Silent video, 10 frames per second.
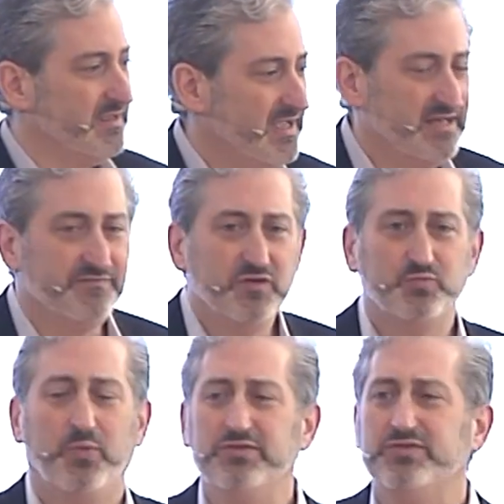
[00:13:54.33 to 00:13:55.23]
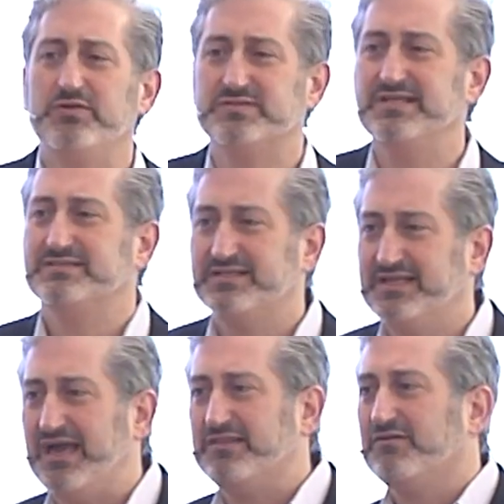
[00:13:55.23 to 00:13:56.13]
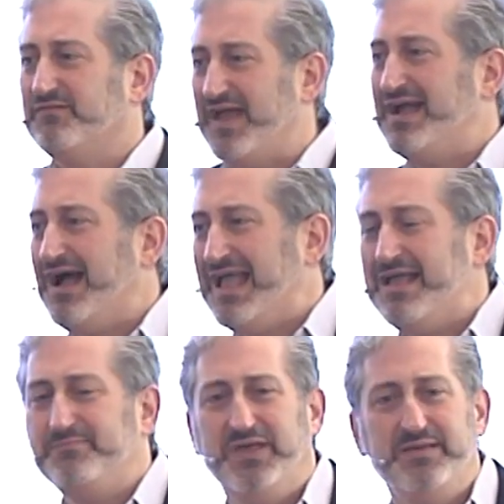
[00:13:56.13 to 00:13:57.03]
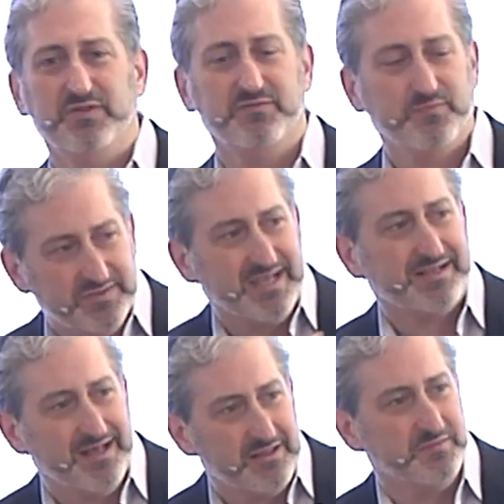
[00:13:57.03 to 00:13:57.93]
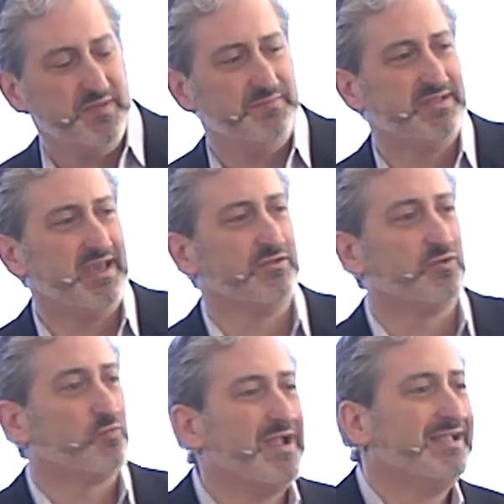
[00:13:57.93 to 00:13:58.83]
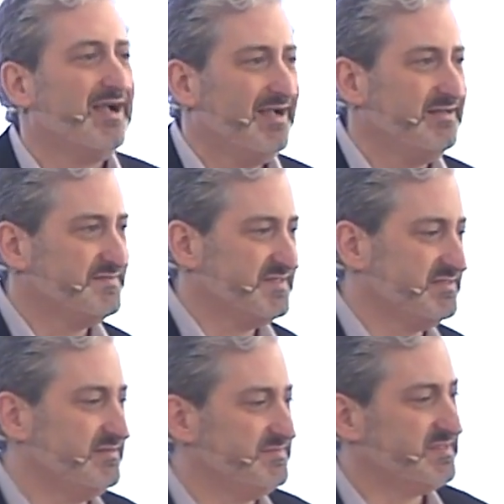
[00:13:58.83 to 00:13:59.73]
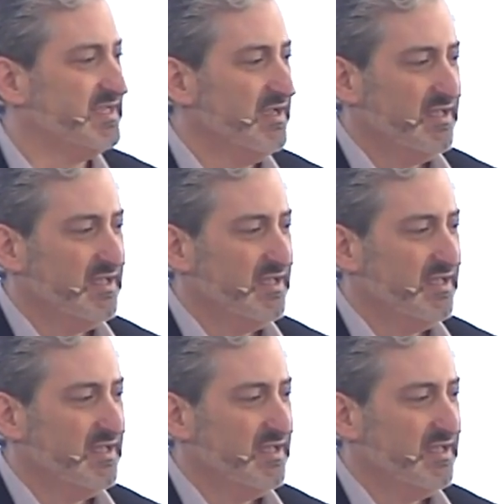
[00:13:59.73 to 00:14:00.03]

And if you put those things together of AI and people, if you put technology and people together in the right kind of systems,